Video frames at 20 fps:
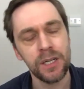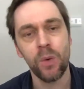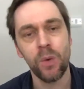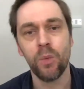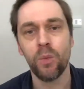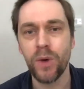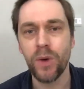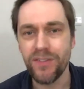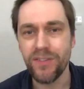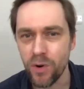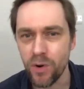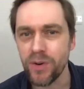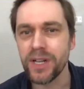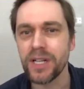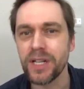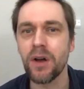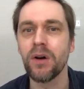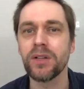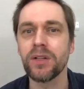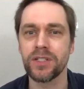we've already
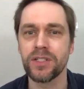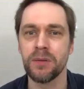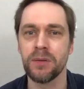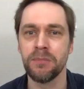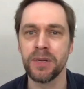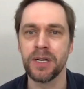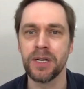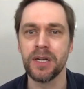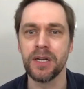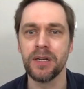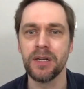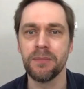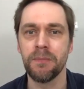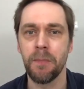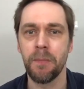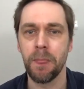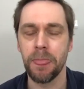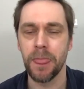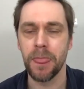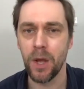got somebody
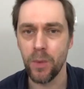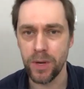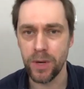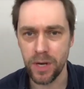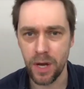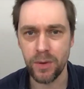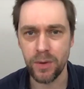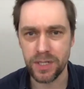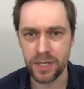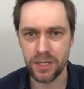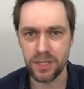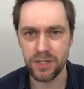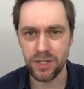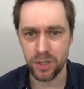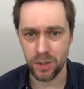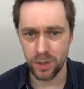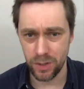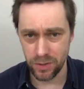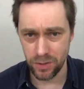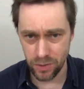who we know is going to do
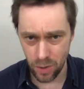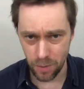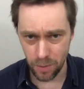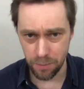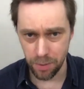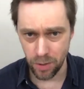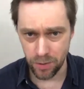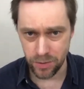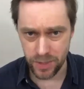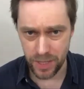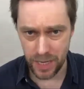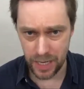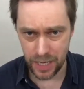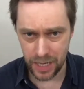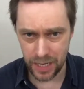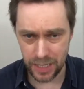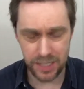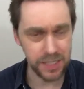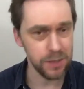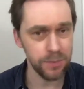it, who's got blonde
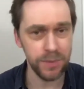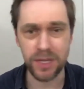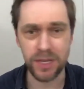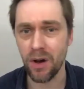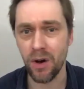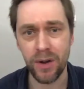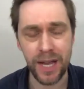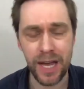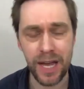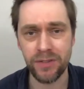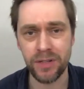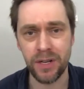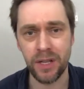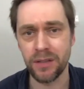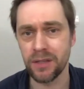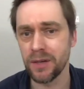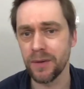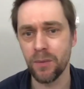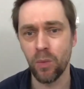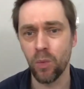hair. So we can't have
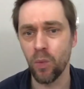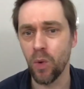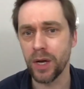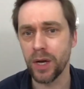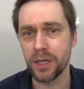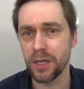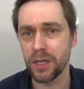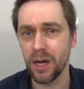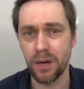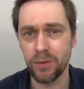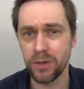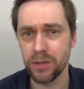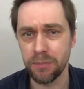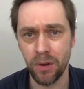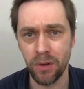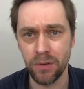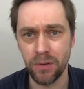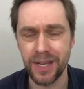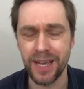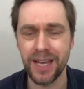another white guy with
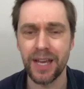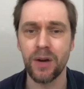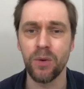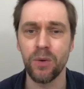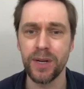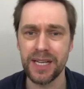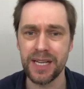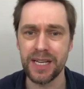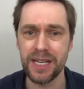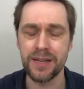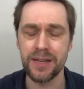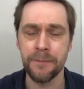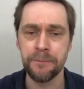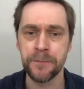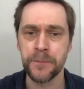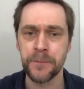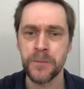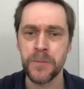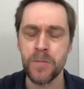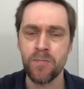blonde hair. We need
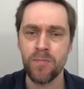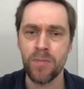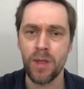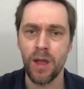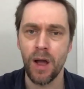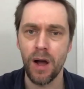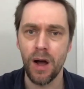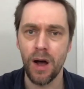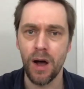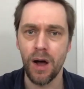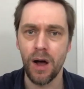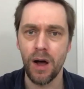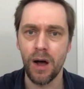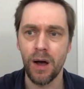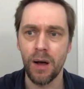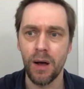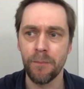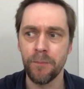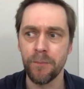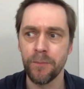
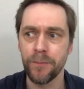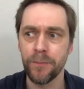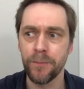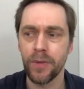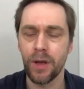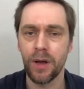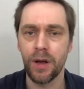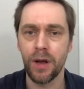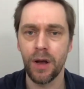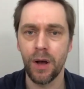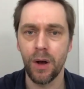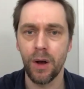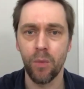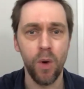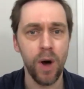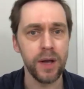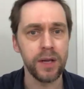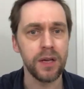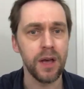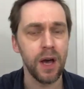a
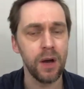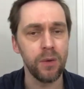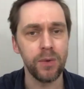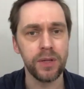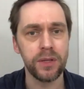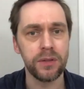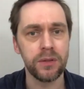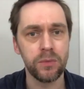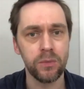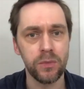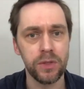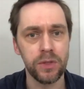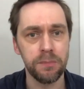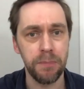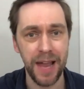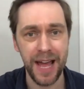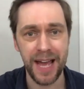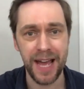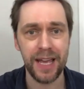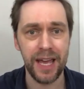white guy with
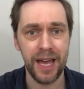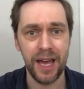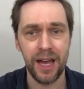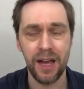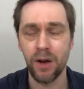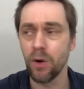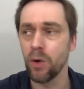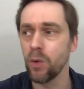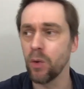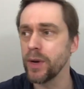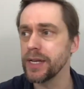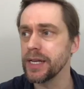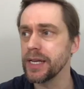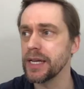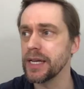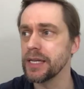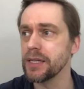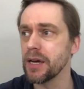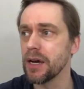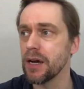black hair, or we
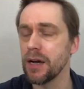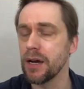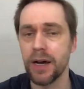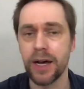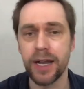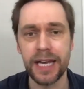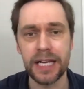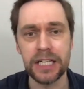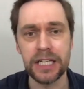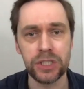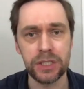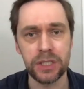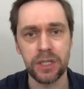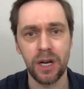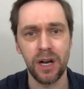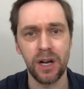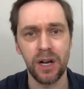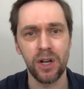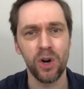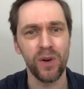need an Asian
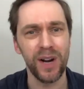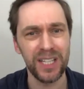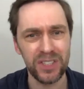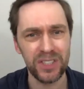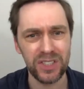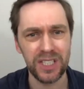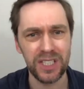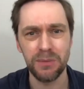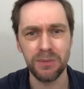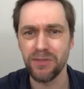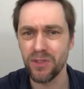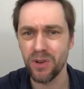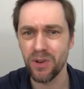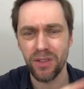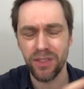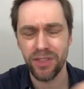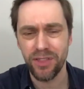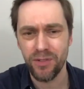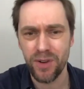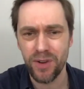guy, or actually we've got
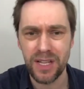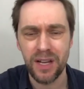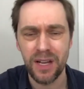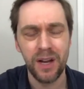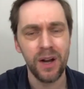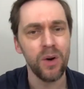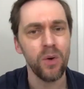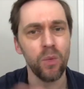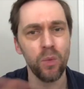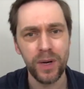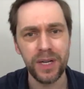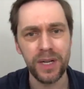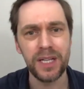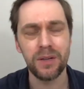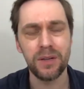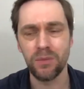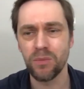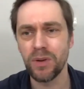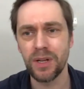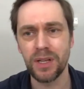three. We
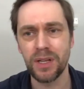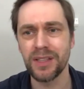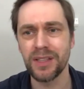need to